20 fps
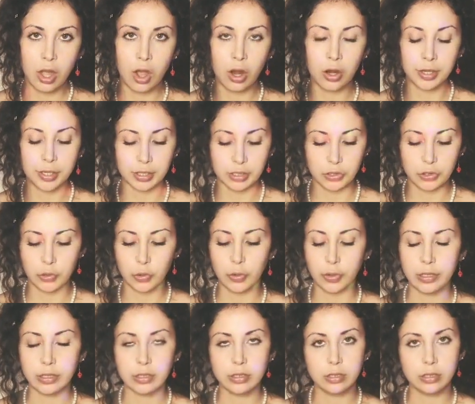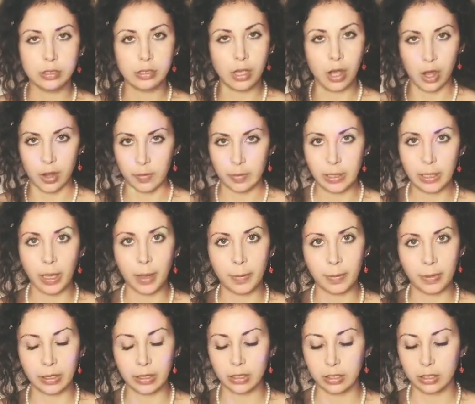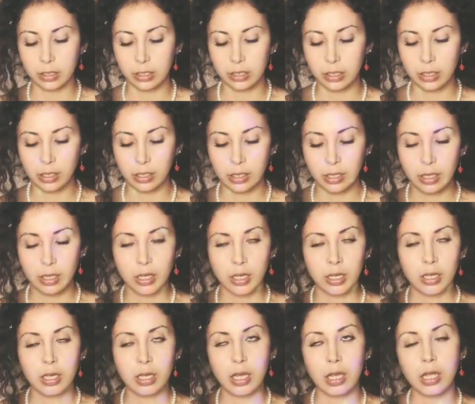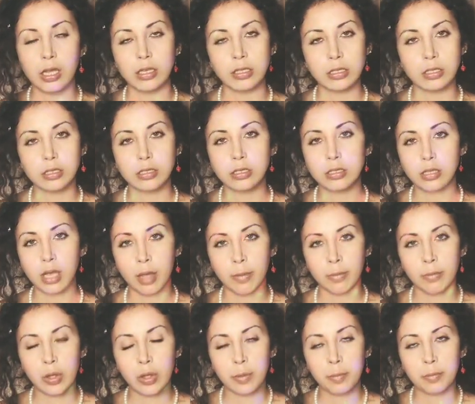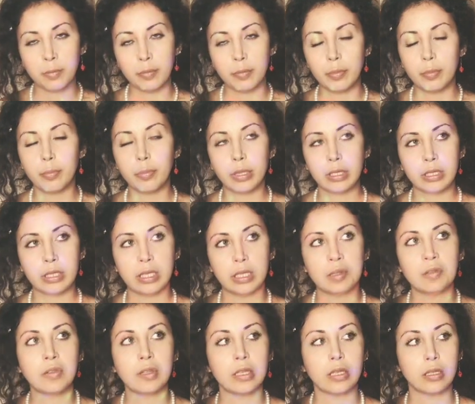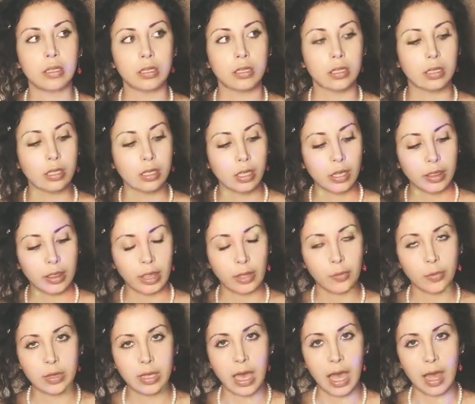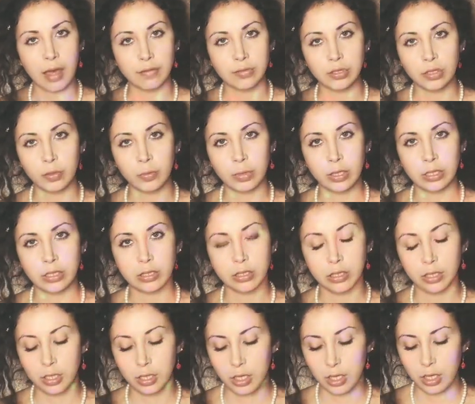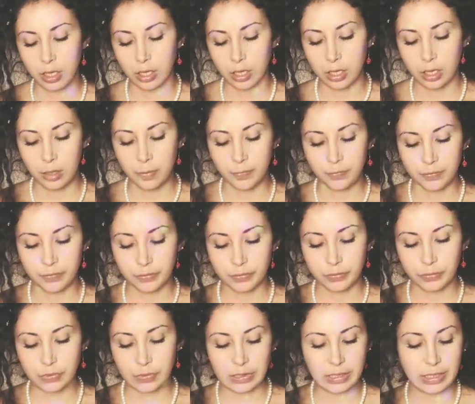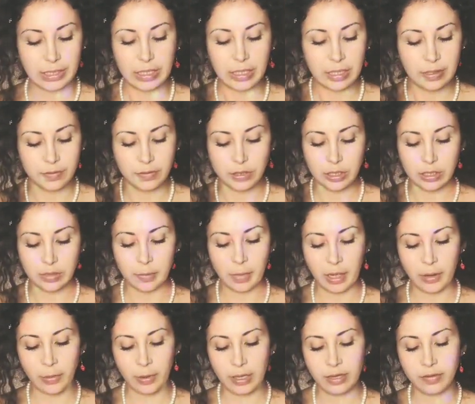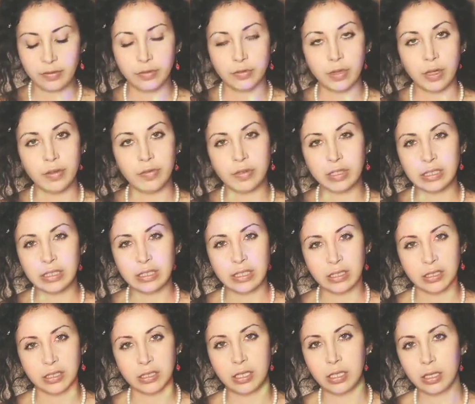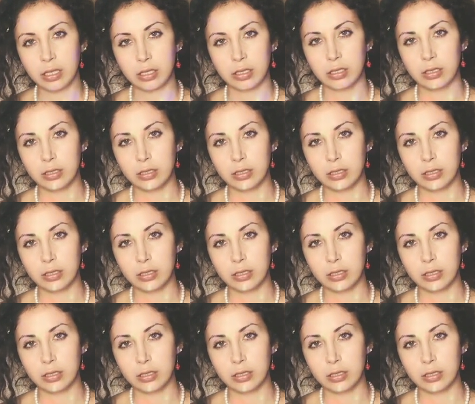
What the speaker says: harness towards our becoming, and stop believing that we have so much to give just by way of existing.